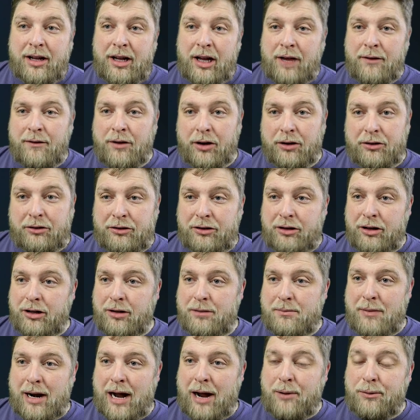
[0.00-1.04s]
You've got
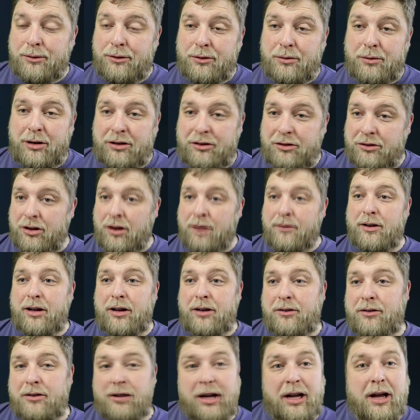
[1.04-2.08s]
Silk Browser, which is
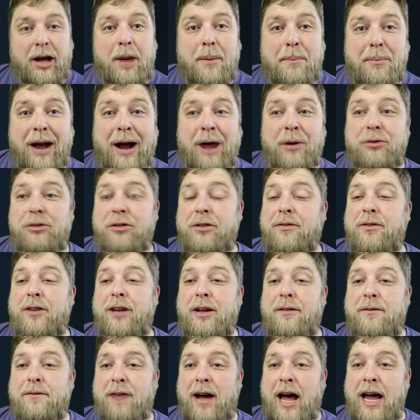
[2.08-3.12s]
obviously a browser for
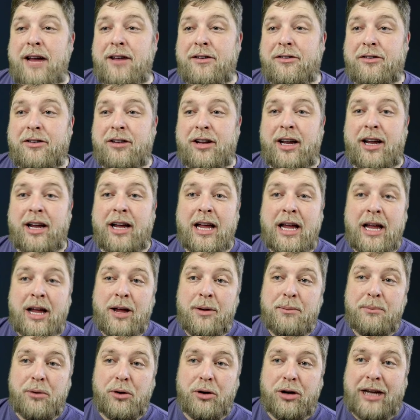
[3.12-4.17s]
your Fire Stick,
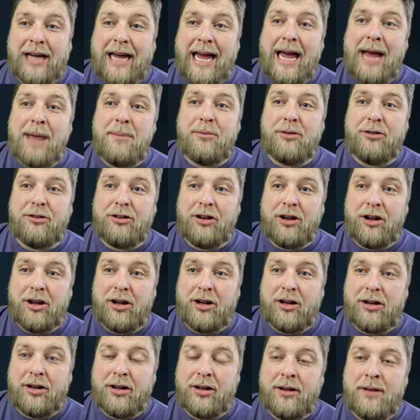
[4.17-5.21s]
but Game
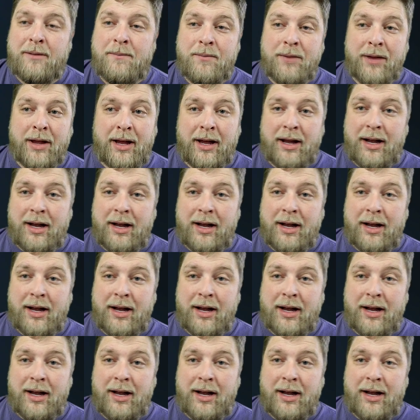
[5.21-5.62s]
Circle.